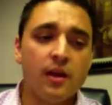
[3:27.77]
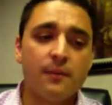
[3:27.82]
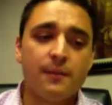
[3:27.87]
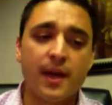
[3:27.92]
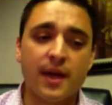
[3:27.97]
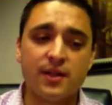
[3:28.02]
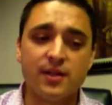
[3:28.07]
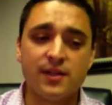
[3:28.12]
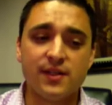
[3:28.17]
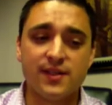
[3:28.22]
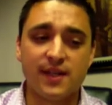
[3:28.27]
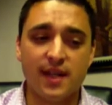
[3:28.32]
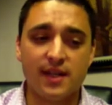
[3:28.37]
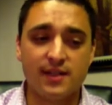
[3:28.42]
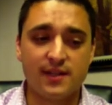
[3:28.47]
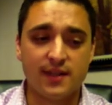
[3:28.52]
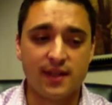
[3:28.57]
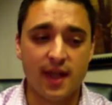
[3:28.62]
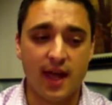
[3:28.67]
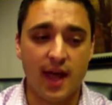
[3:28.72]
Patient
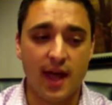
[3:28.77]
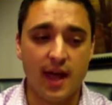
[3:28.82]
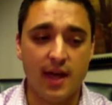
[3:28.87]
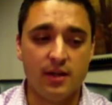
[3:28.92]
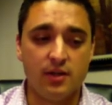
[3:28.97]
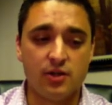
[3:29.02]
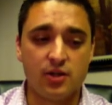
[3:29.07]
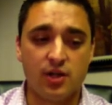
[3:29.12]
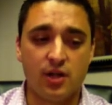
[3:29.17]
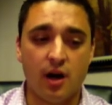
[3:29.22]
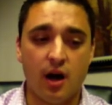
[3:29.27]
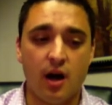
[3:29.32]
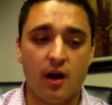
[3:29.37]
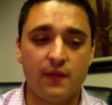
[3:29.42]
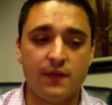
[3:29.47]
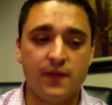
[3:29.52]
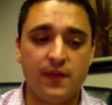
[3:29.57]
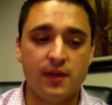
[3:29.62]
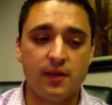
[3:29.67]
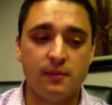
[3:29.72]
states that she
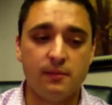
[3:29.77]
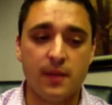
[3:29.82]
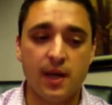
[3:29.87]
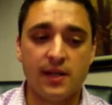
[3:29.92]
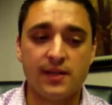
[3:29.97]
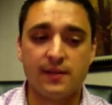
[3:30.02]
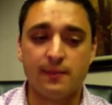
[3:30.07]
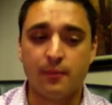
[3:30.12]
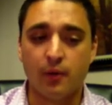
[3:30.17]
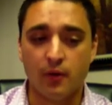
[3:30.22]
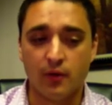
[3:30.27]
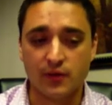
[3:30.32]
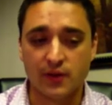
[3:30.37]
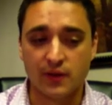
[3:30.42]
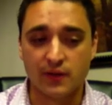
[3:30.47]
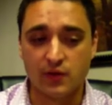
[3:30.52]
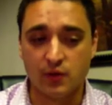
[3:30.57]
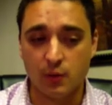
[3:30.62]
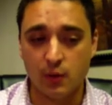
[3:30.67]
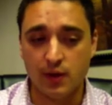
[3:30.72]
often makes
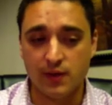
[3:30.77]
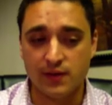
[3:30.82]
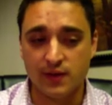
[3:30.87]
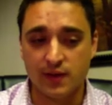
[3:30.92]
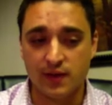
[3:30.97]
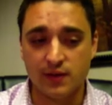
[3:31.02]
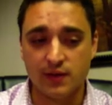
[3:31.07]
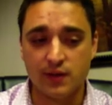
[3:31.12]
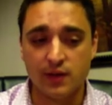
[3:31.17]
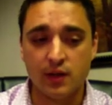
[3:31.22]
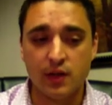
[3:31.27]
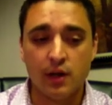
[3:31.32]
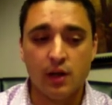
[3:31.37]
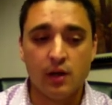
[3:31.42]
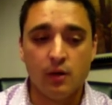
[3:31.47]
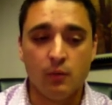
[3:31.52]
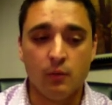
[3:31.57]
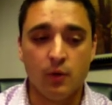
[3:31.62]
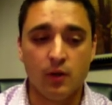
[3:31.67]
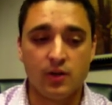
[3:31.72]
impulsive choices,
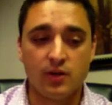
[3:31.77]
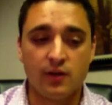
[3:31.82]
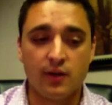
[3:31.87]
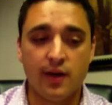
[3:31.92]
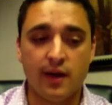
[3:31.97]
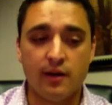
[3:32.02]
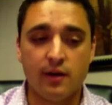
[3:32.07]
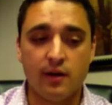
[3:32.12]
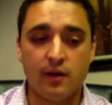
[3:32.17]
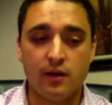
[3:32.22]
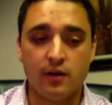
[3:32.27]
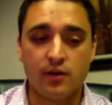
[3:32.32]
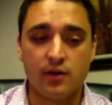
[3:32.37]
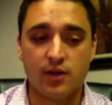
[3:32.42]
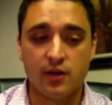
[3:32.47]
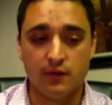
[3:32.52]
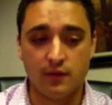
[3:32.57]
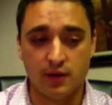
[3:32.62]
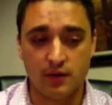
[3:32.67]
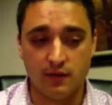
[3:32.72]
which later
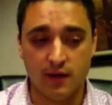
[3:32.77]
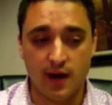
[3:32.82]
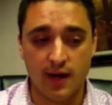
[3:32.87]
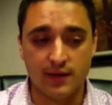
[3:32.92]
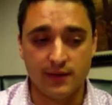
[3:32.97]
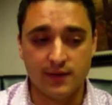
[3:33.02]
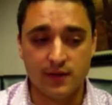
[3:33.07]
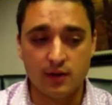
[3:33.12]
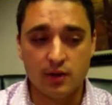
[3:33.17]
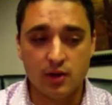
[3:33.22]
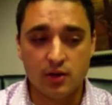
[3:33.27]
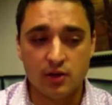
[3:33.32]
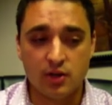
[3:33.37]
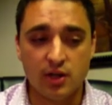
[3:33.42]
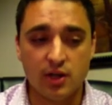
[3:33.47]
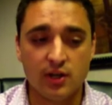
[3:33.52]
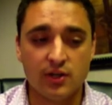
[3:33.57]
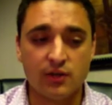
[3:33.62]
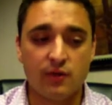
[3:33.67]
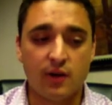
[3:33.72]
she regrets.
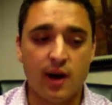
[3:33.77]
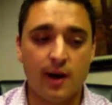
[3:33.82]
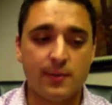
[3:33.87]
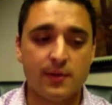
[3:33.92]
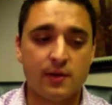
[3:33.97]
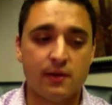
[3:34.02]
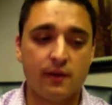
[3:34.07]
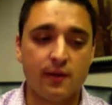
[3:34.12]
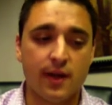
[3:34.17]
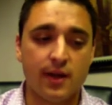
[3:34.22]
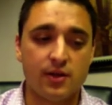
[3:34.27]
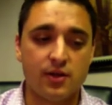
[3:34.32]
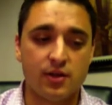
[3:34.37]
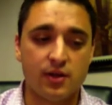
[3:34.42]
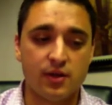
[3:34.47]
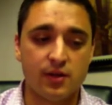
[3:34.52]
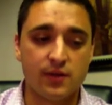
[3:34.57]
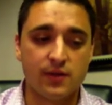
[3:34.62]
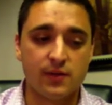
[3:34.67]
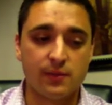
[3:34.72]
She describes her
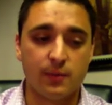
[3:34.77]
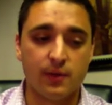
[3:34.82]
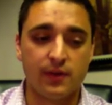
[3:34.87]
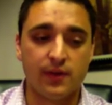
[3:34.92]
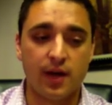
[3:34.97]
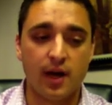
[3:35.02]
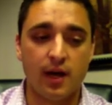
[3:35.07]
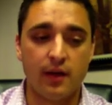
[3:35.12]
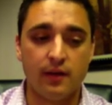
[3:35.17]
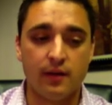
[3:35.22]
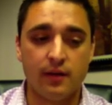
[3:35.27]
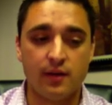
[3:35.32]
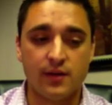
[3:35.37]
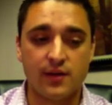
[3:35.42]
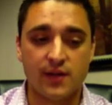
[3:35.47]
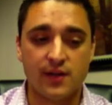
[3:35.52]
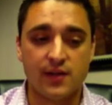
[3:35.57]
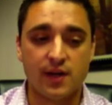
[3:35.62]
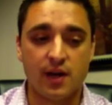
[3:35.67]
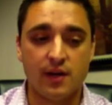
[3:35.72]
relations with
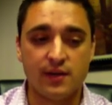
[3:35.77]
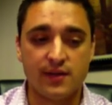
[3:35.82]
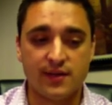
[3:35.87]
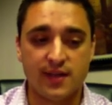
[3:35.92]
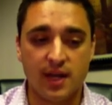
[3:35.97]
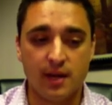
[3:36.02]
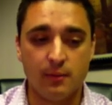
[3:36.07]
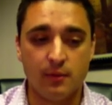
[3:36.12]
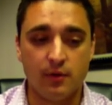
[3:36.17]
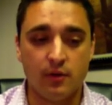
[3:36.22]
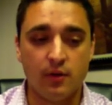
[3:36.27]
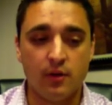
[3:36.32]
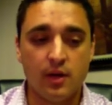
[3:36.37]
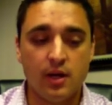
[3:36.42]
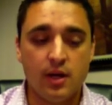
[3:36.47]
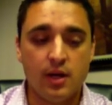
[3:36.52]
others as unstable